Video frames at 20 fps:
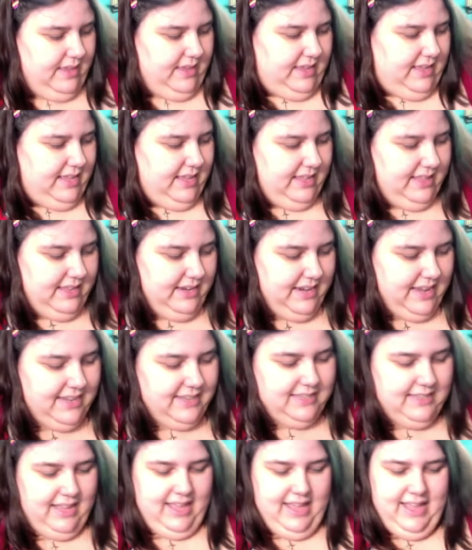And the
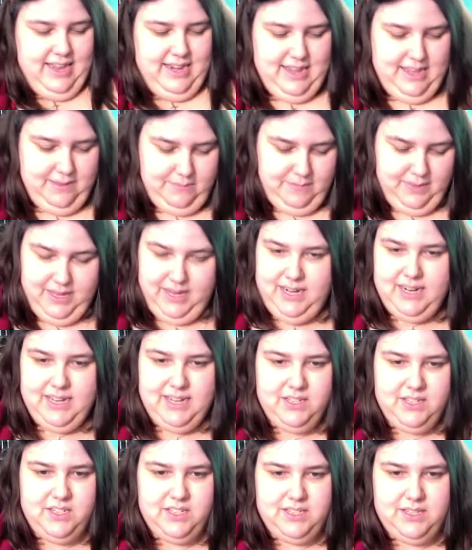next hat I made,
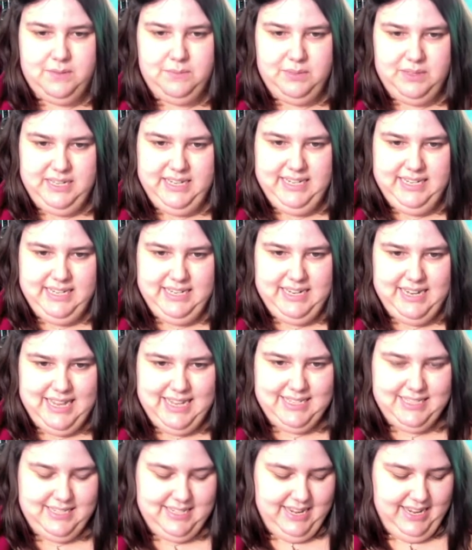I just completed
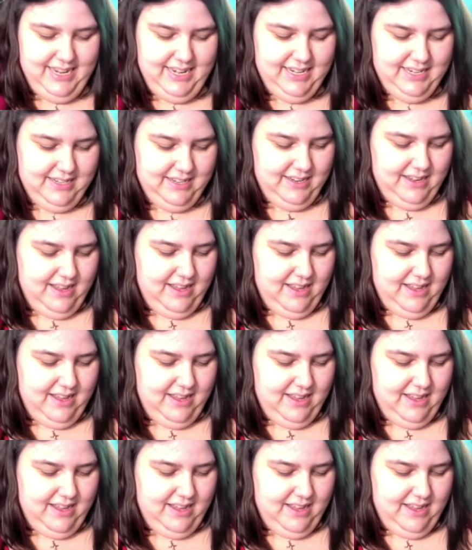last night.